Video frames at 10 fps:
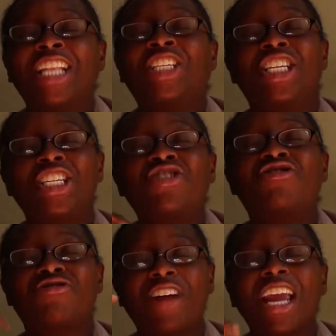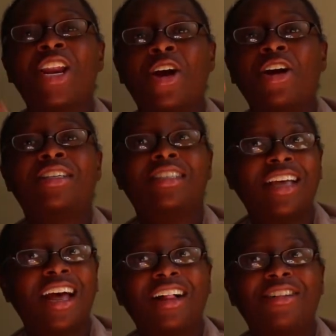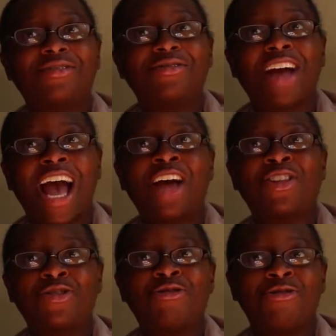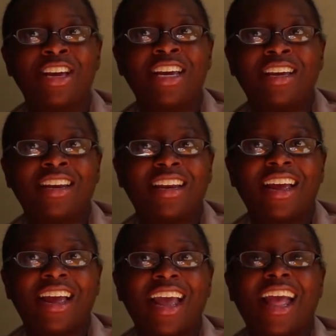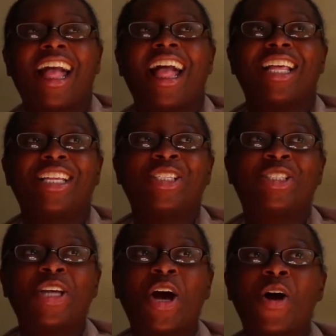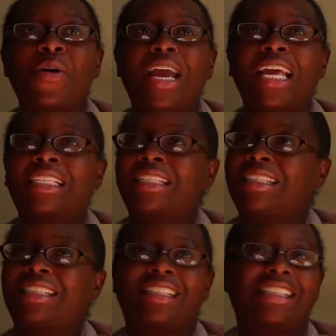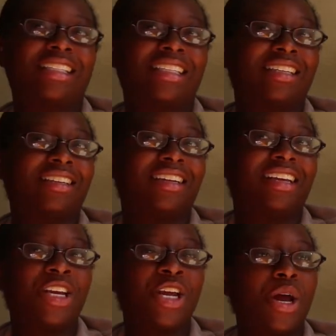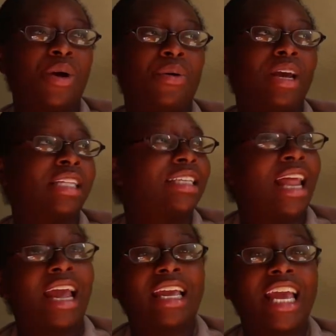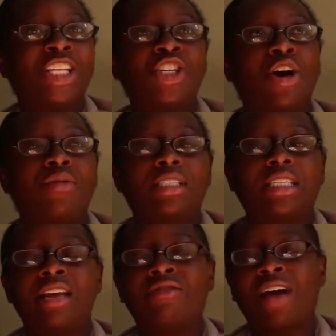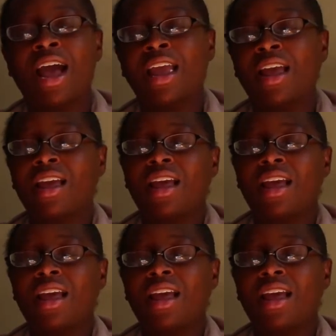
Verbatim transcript: And she trained herself how to read. So it's you know, it's like, and she always say, if I